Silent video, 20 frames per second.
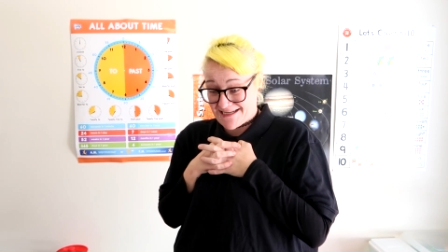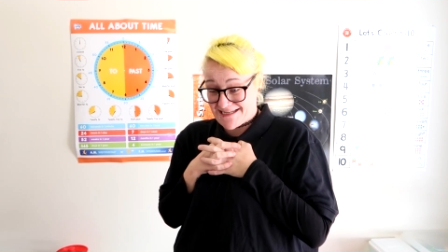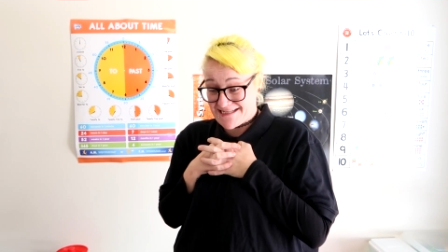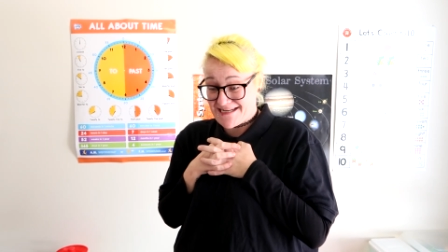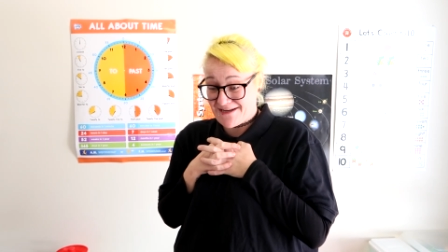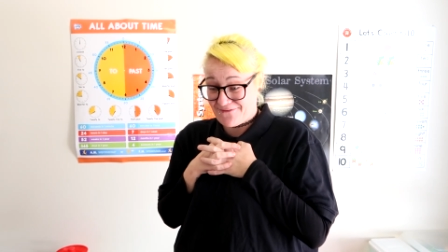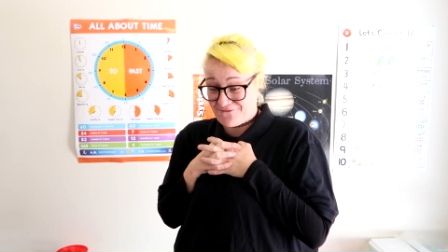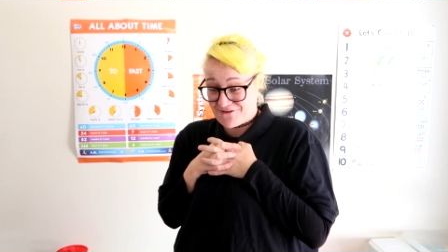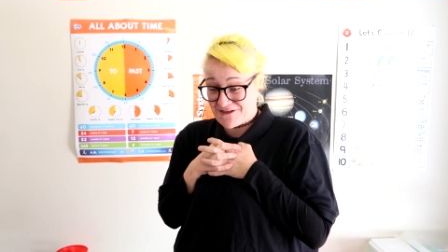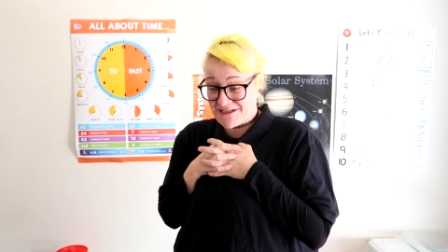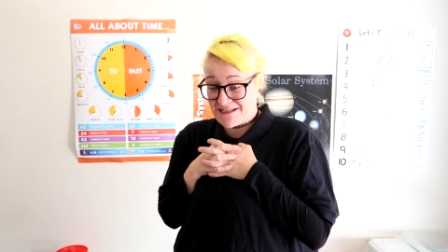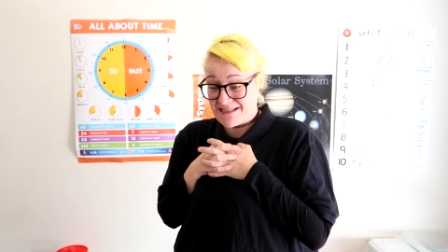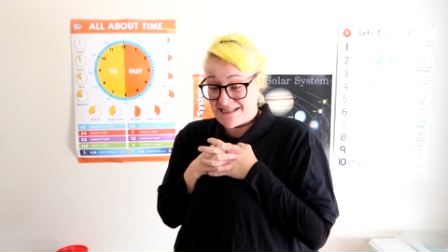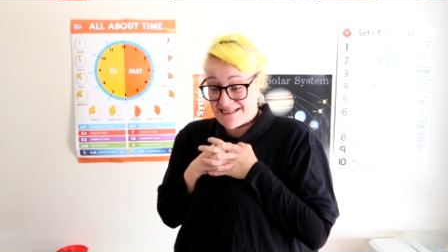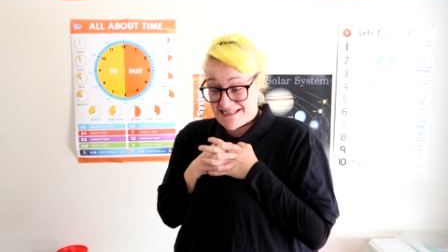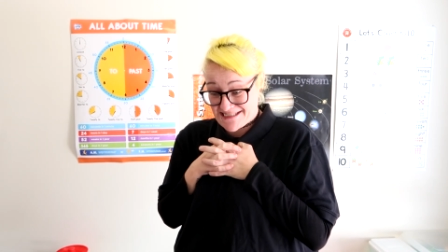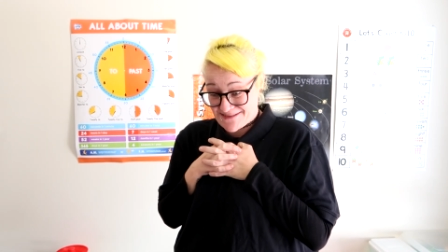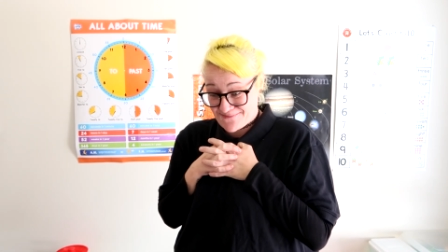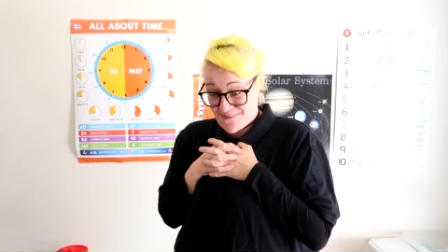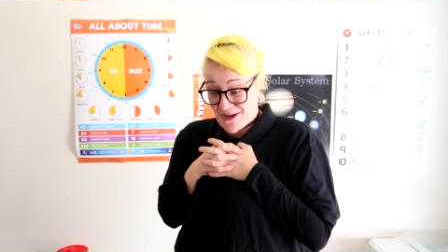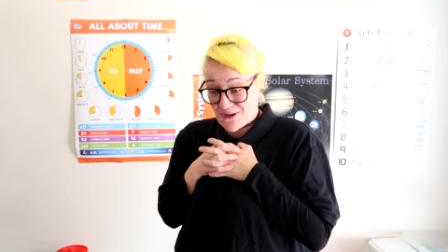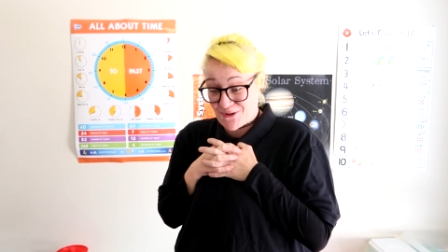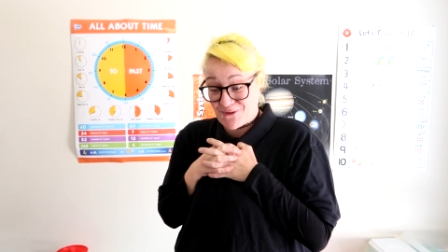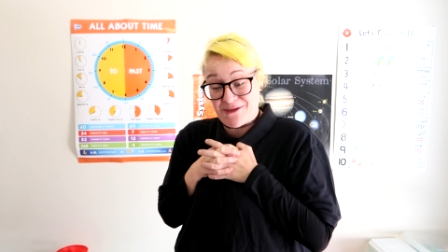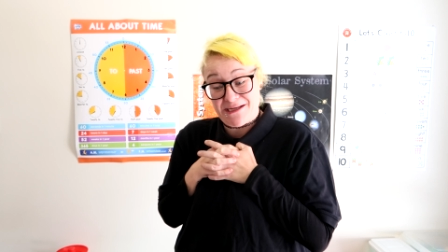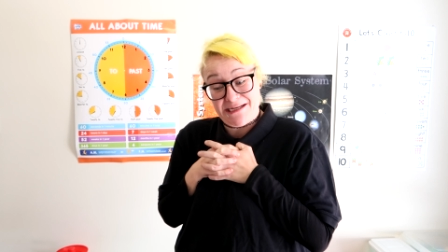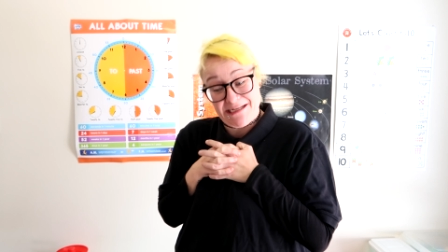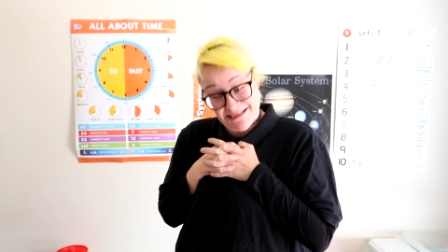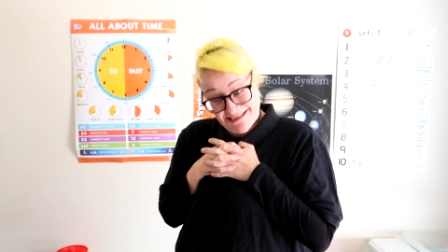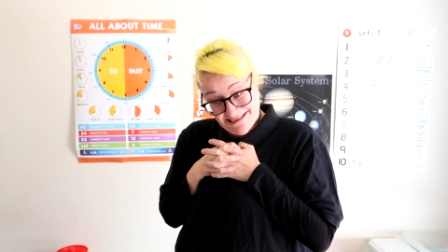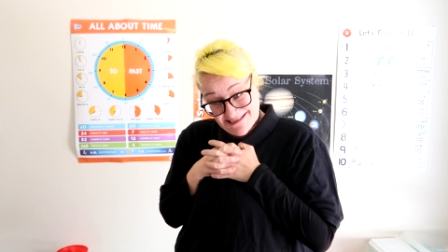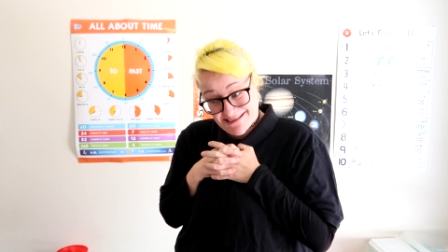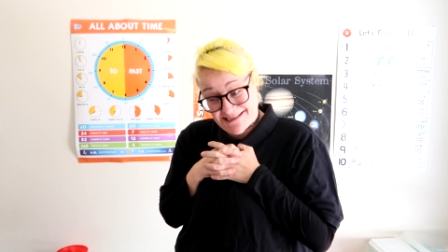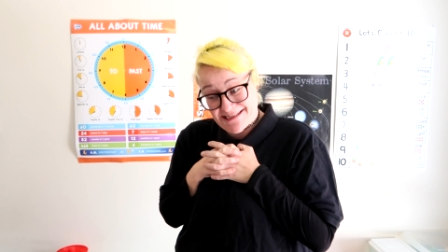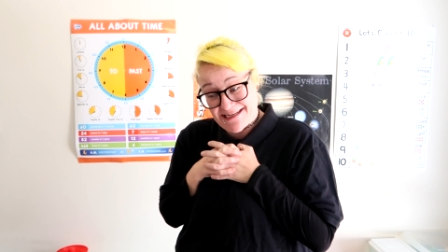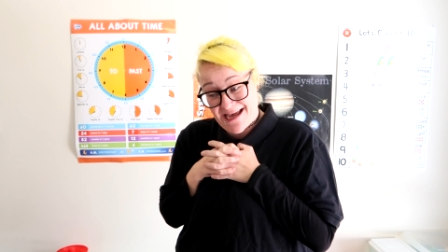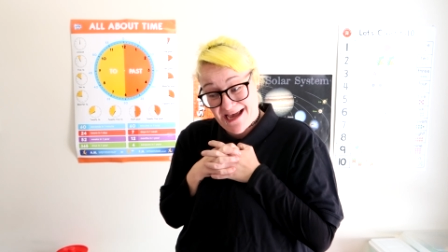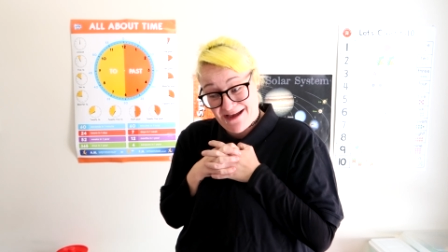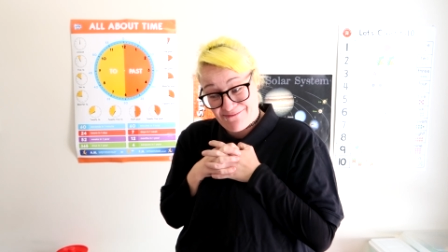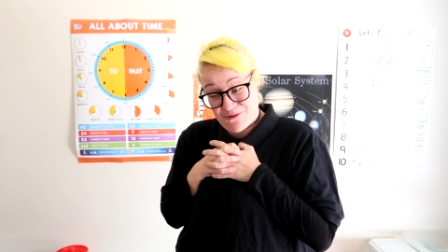can definitely smell that you
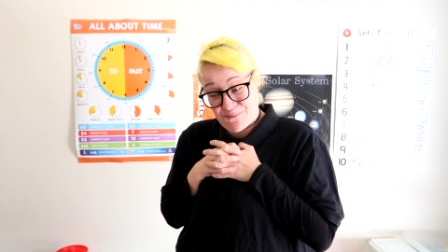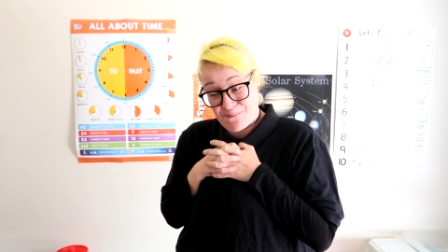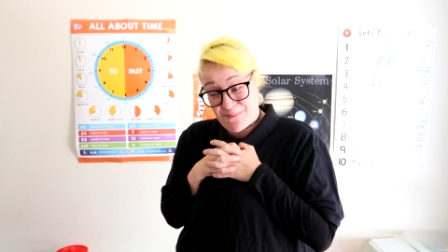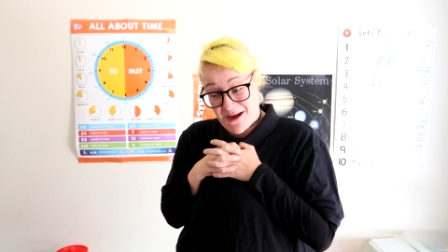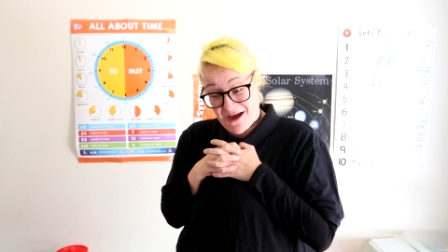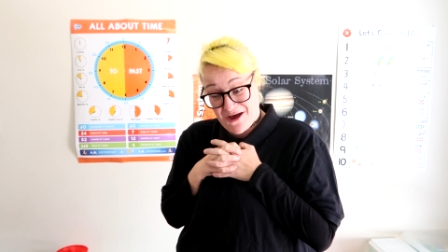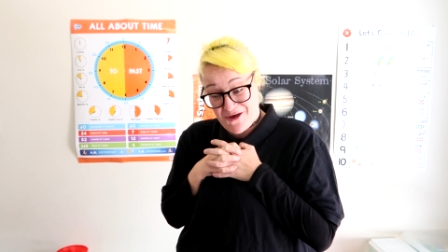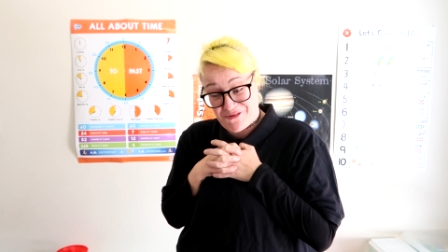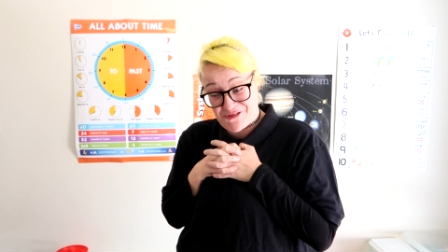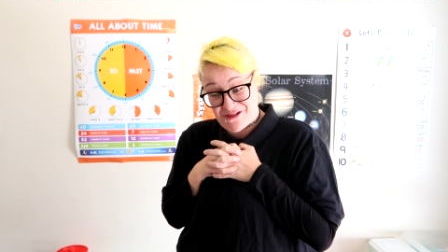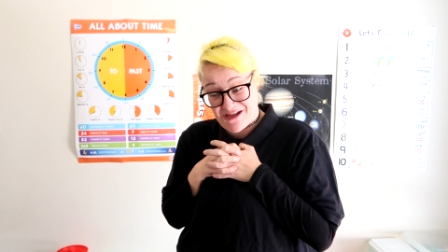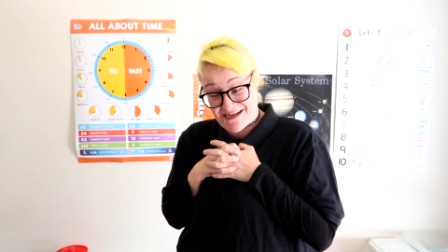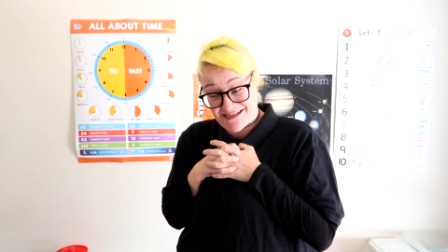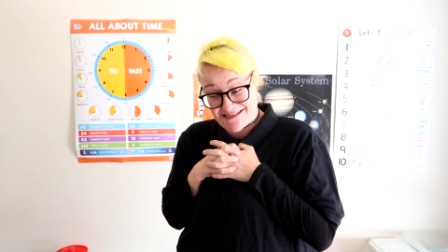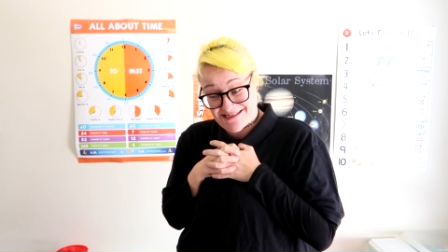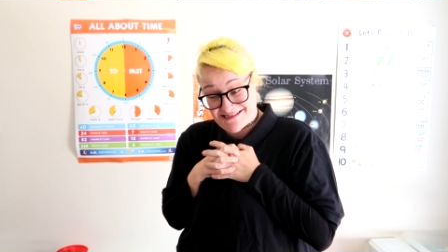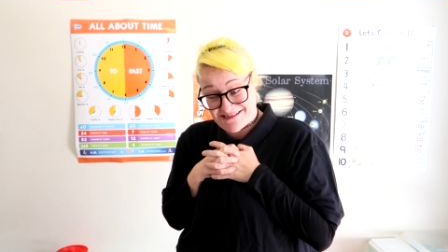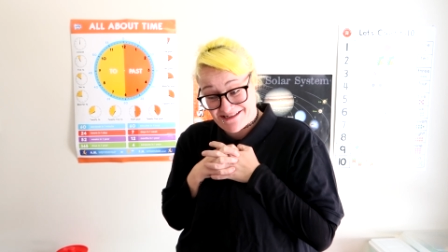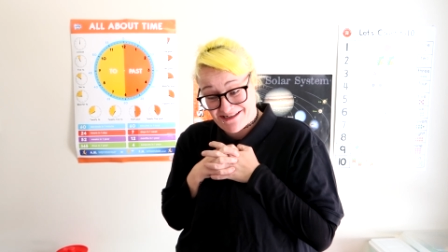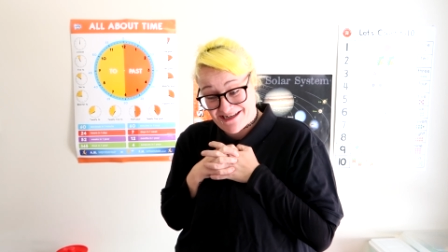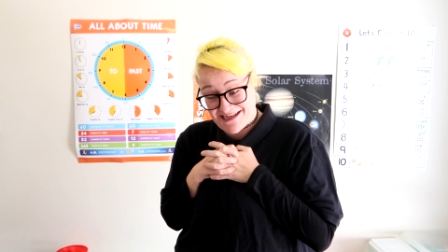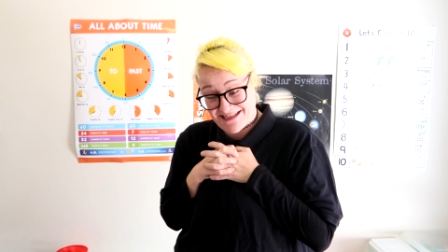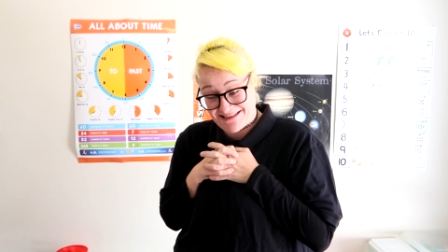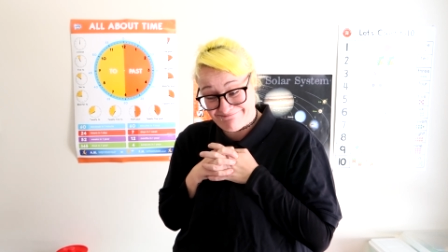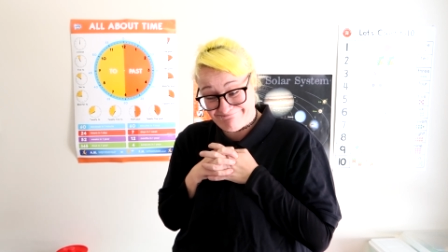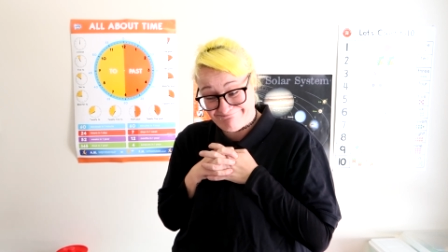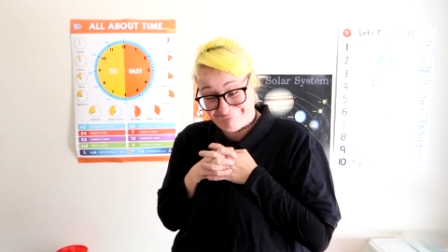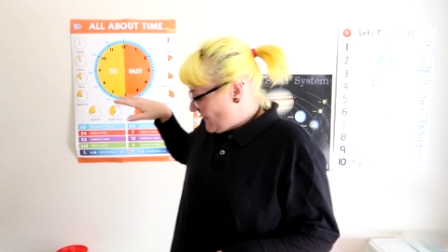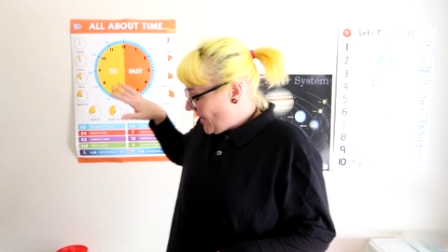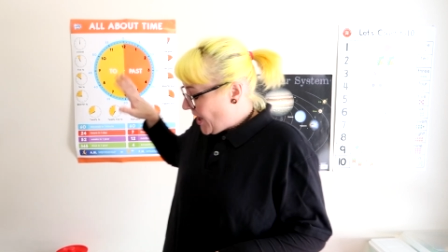didn't have a bath last night.